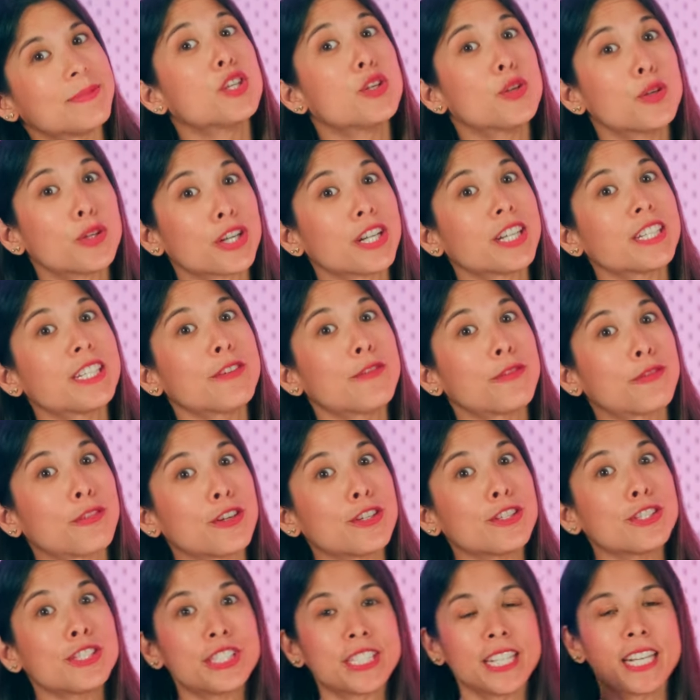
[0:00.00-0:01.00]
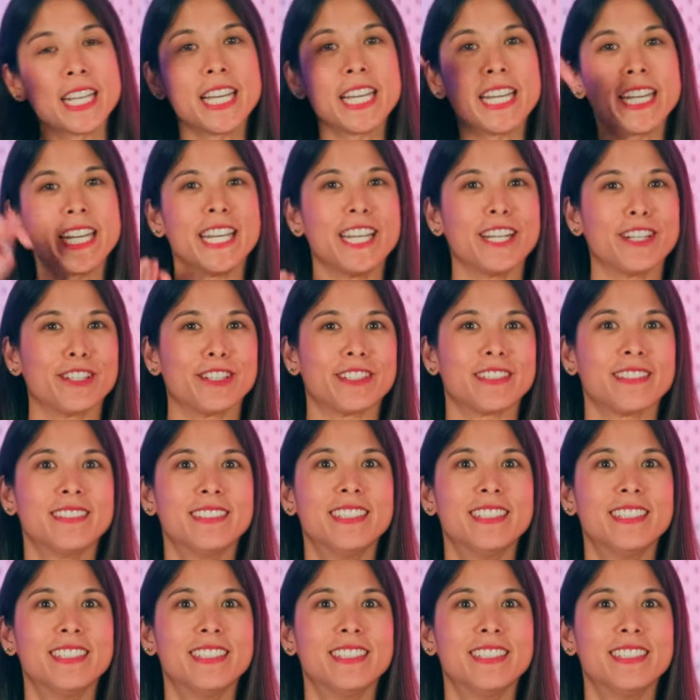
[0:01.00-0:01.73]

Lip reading: You heard it first here.